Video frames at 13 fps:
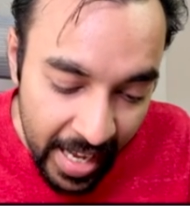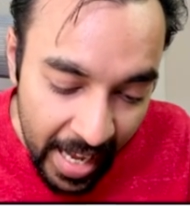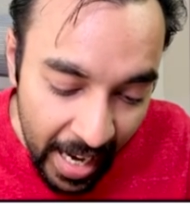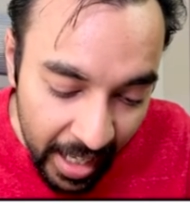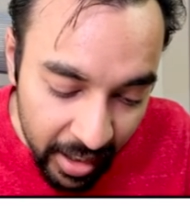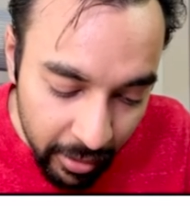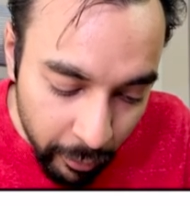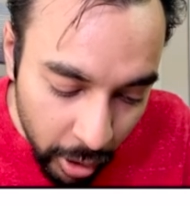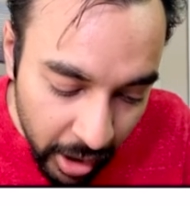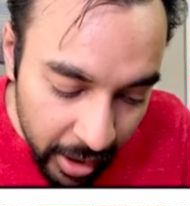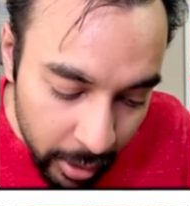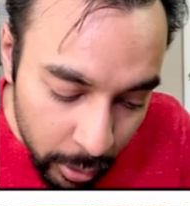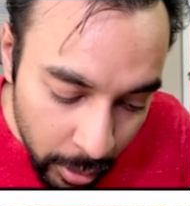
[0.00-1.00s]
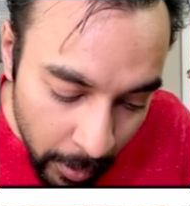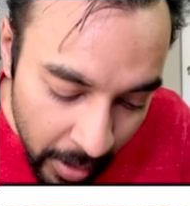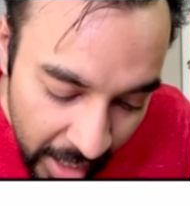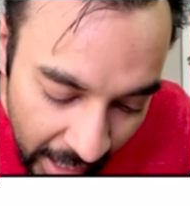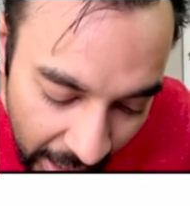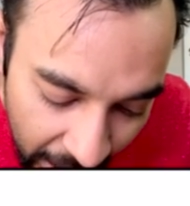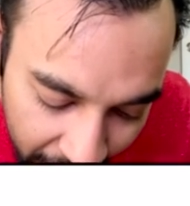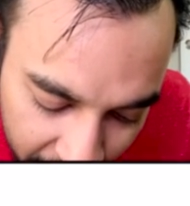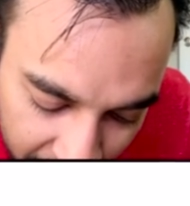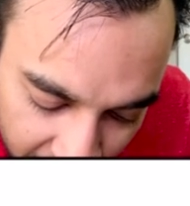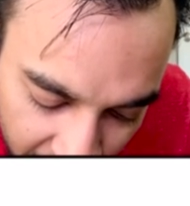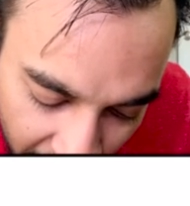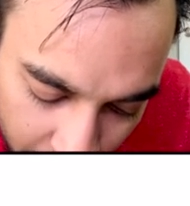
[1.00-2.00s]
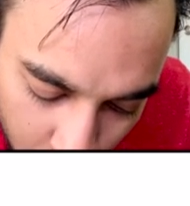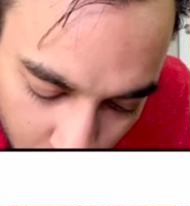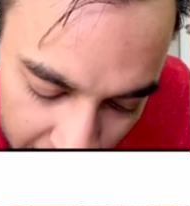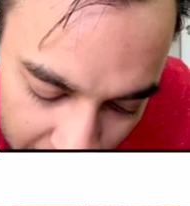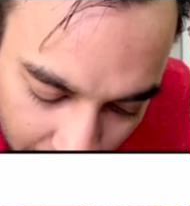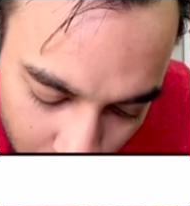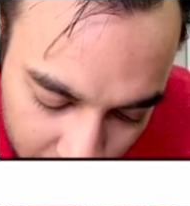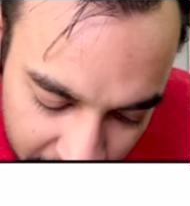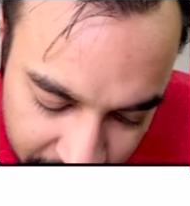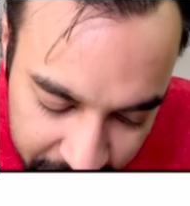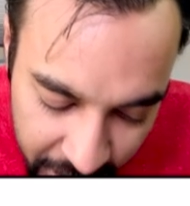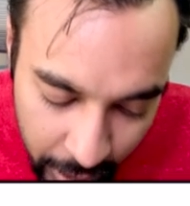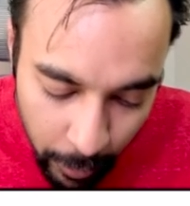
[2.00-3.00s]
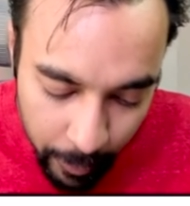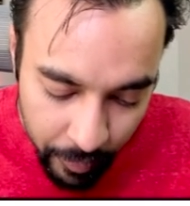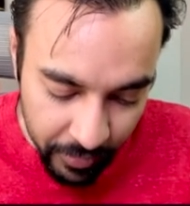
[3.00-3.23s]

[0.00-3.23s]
And what I do, I will try to include this 0.